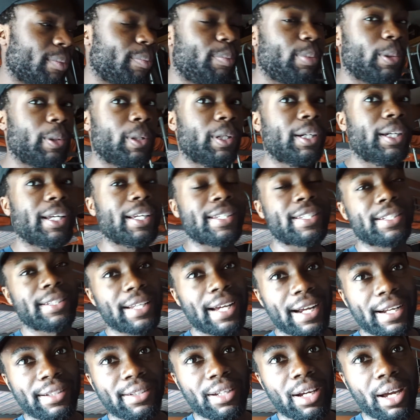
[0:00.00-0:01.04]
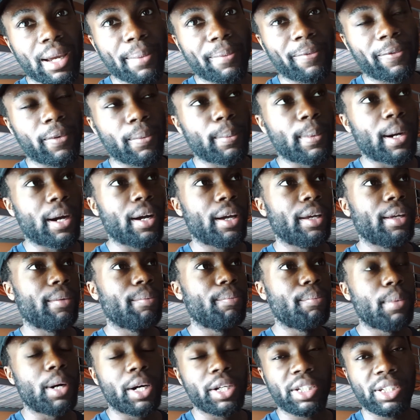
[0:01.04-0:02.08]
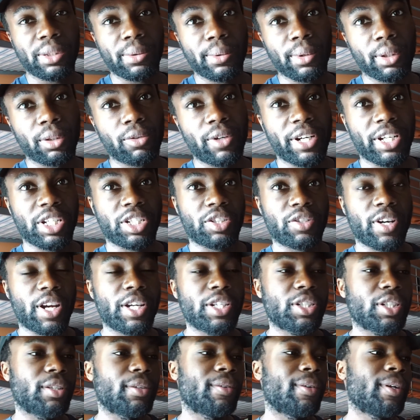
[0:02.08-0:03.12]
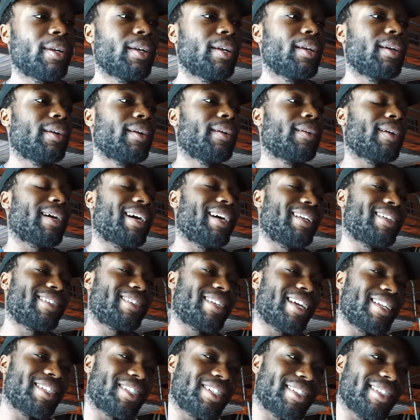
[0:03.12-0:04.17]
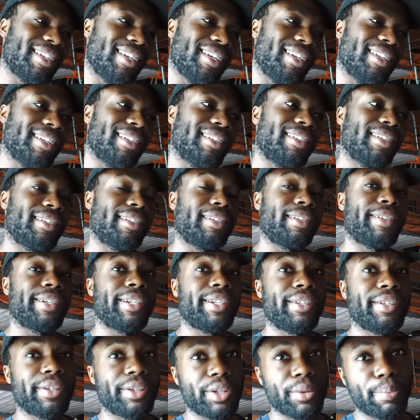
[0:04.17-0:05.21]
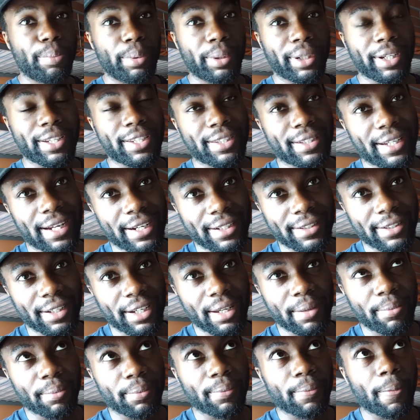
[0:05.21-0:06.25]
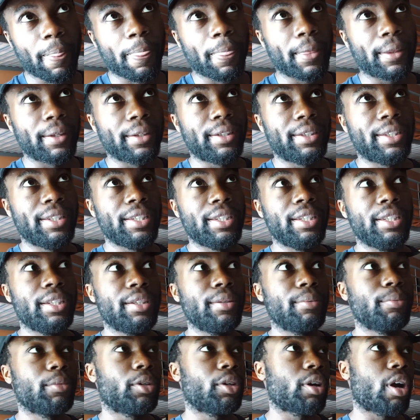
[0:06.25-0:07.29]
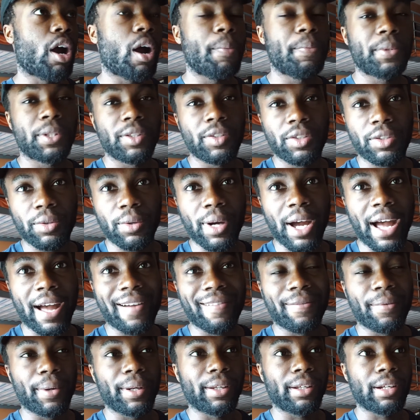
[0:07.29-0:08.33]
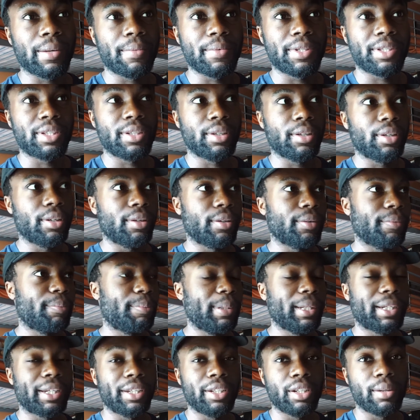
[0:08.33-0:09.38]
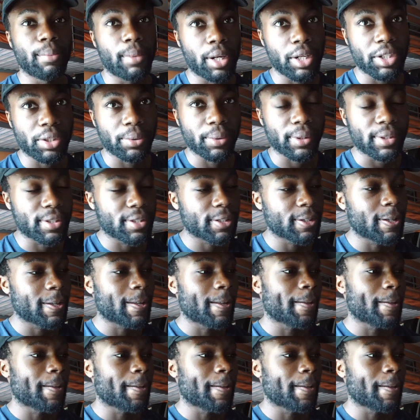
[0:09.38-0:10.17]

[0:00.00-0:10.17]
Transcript: book a start time for my module registration. And essentially, the earlier you book a start time, the more options you have when it comes to picking your modules.